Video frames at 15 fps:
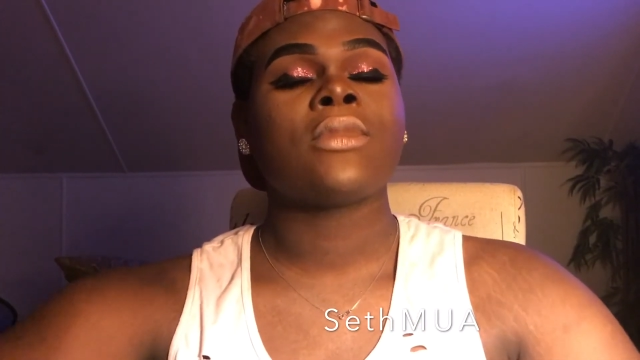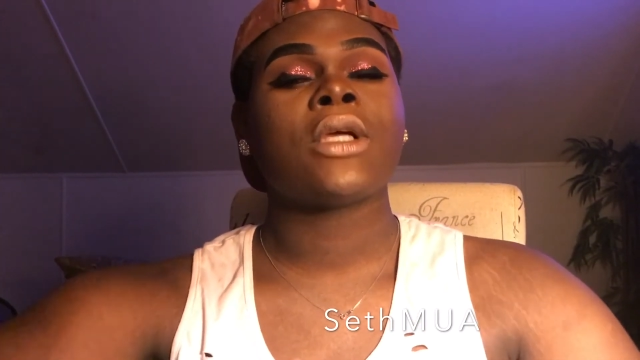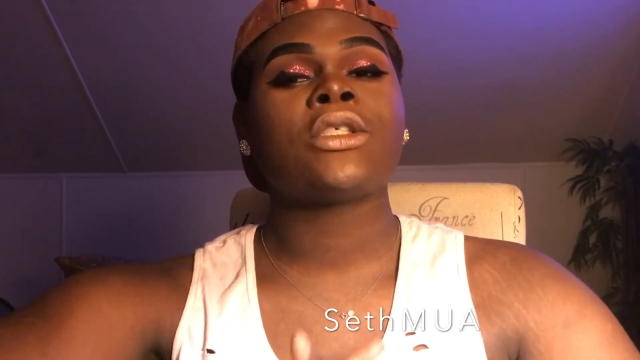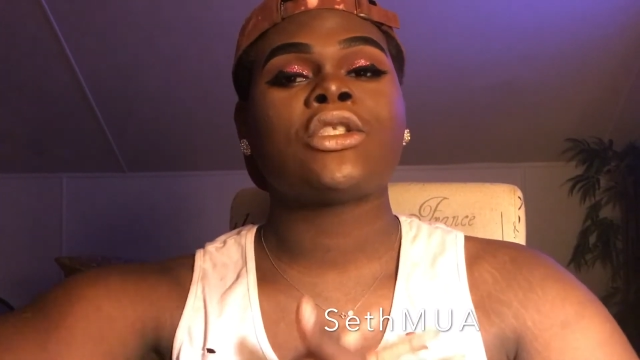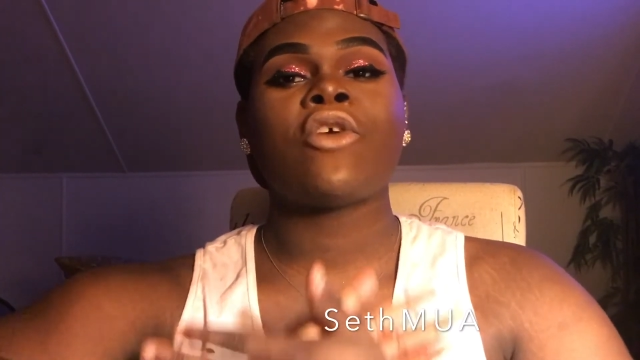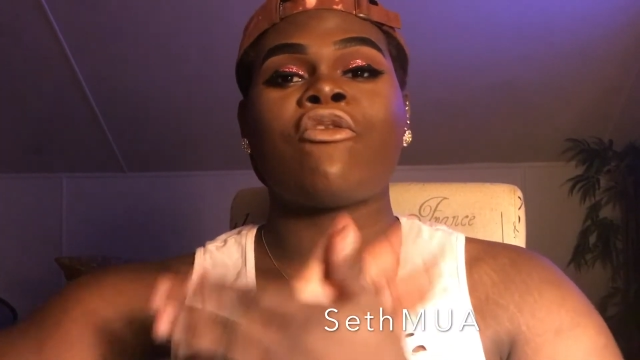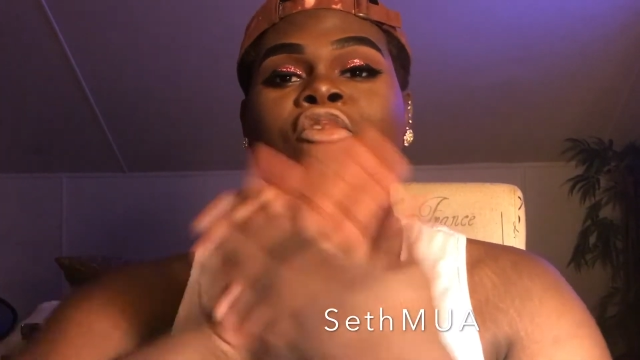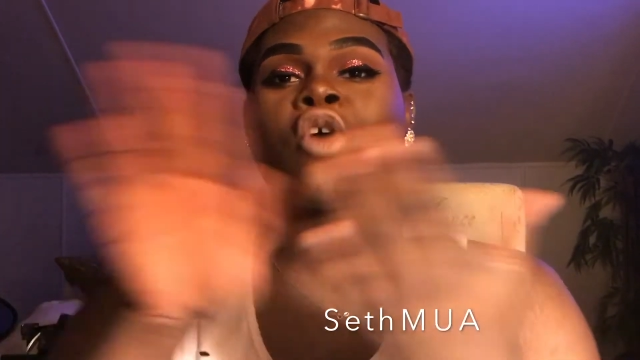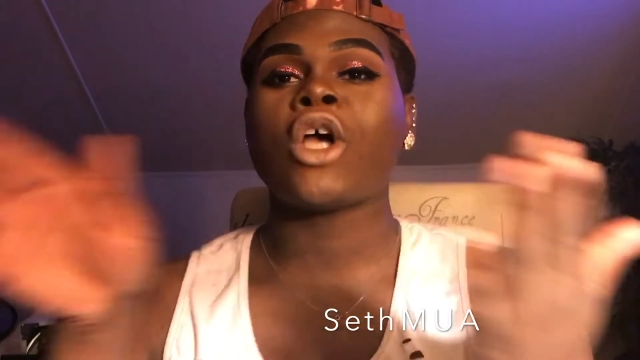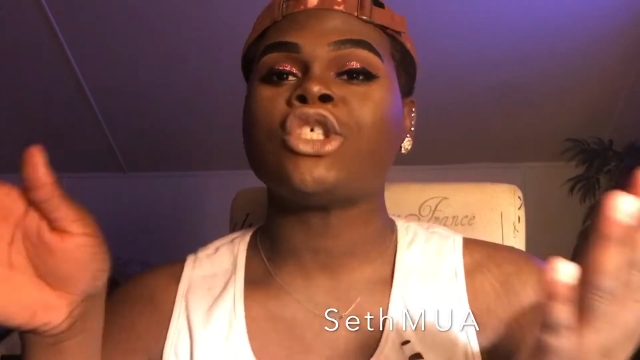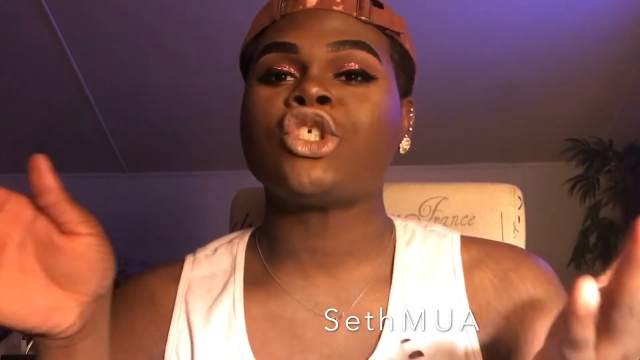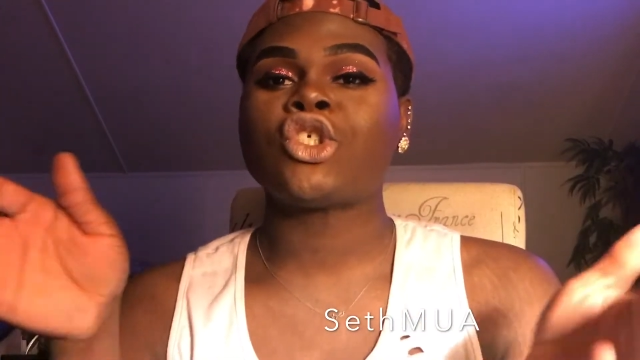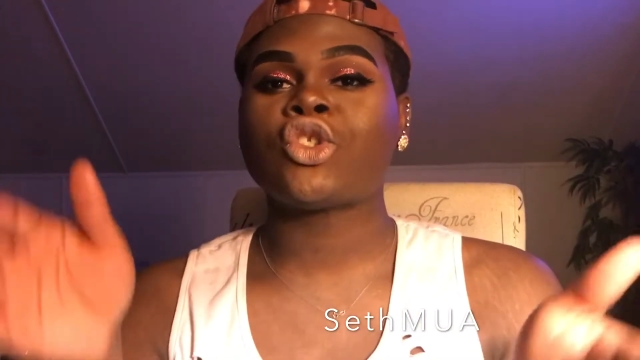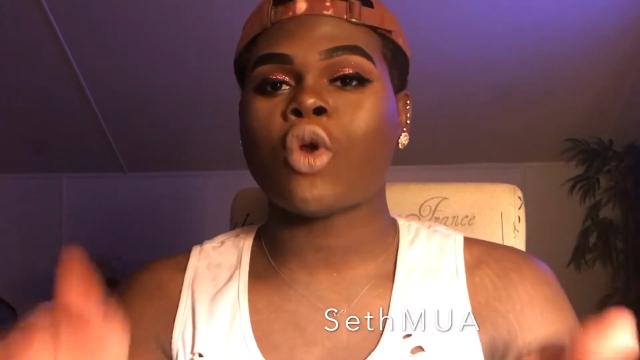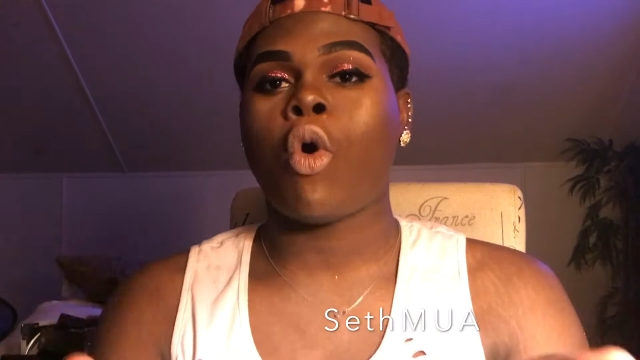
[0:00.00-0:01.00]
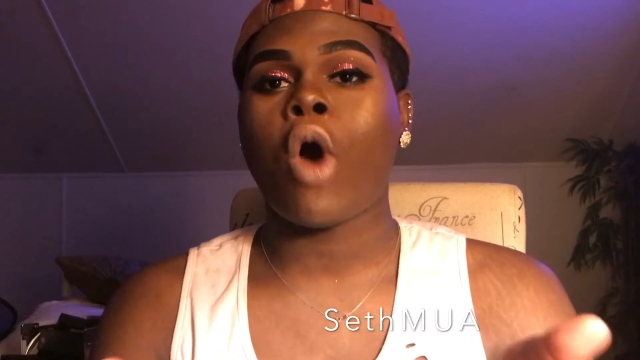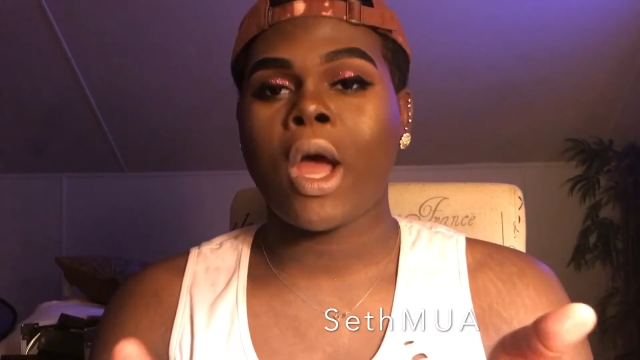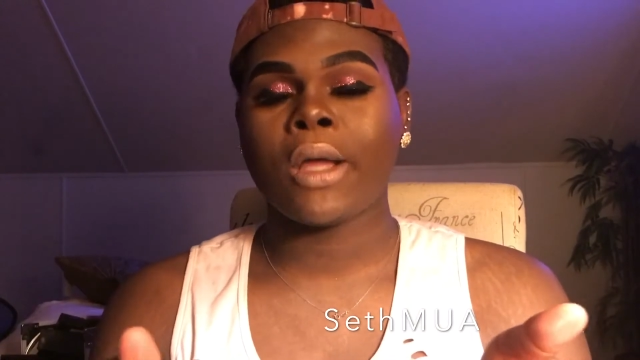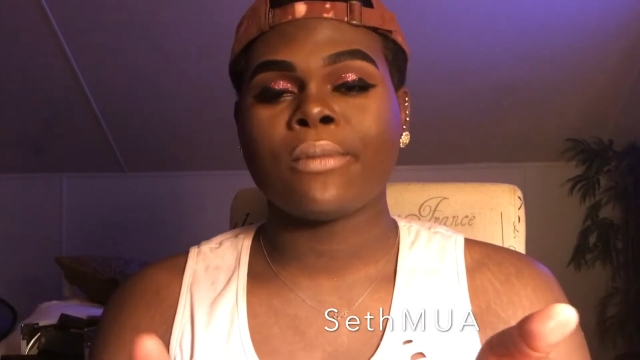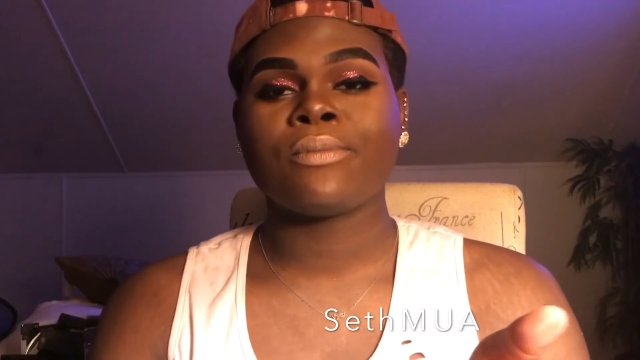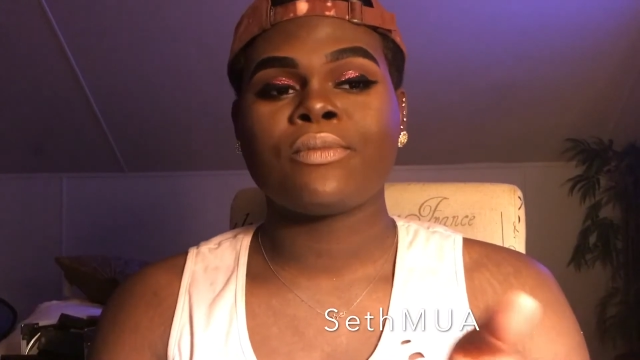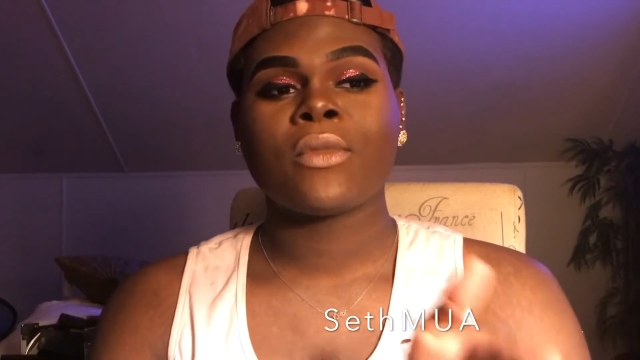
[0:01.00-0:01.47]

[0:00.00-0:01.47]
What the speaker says: is the first start.